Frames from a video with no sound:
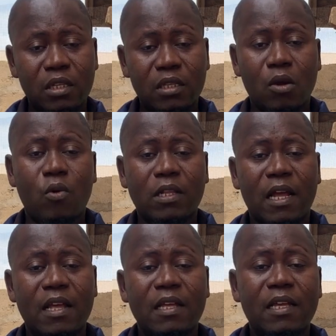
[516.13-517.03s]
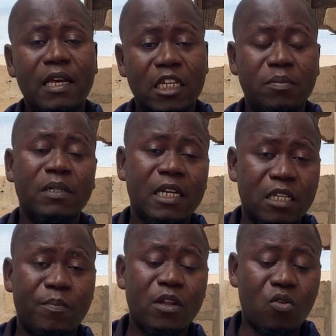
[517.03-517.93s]
the water, especially
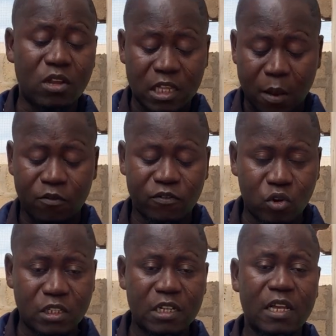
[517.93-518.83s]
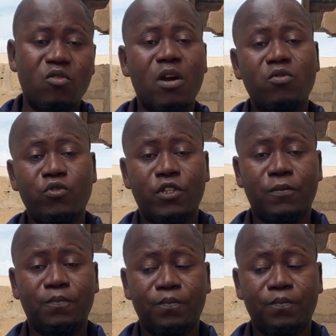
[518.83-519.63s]
depending on the type of container that you are using.